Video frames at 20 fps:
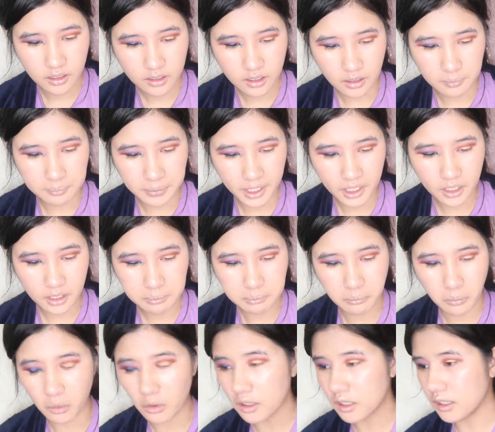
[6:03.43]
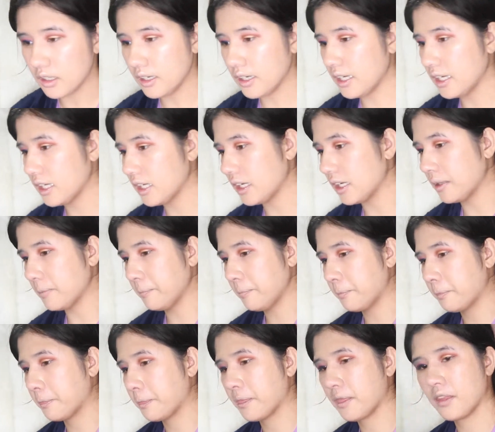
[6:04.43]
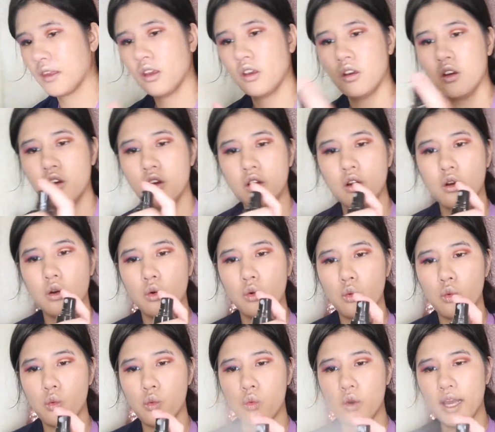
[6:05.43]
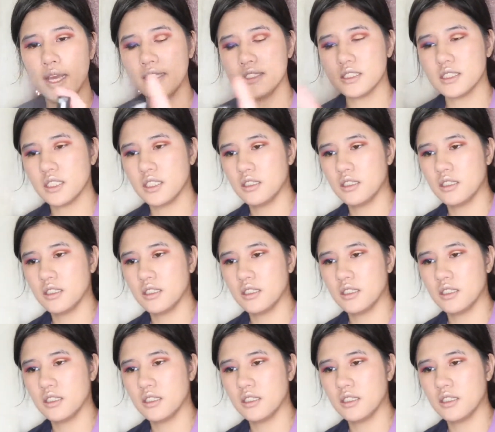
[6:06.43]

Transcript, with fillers: Gonna pick up more gleam. Wet.